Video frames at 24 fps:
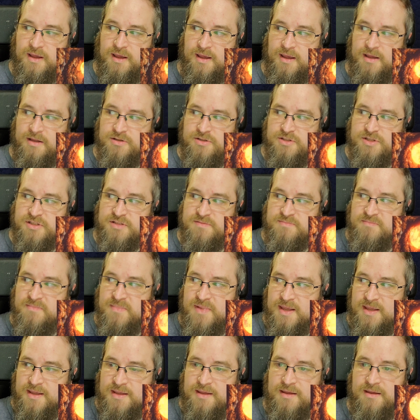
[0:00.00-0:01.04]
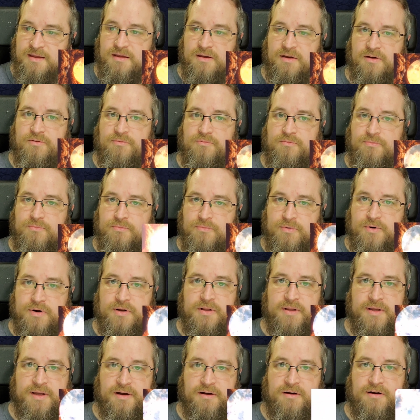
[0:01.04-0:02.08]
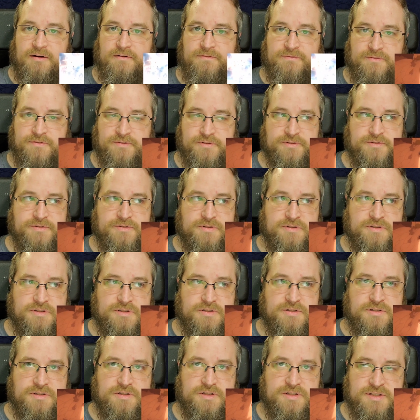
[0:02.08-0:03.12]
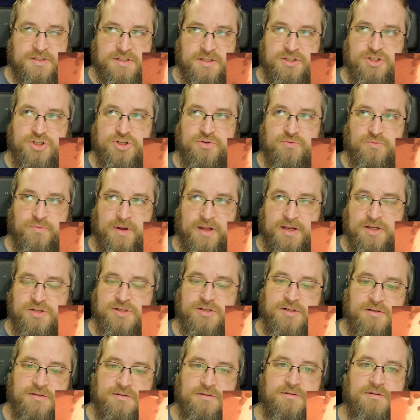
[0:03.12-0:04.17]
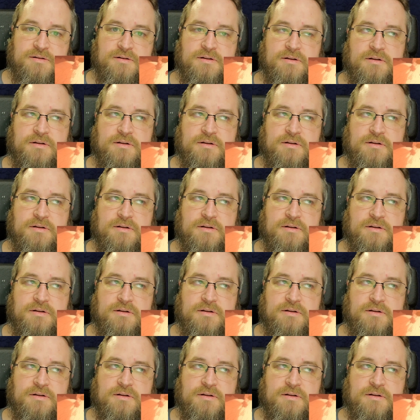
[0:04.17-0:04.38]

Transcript: and just making a really awful situation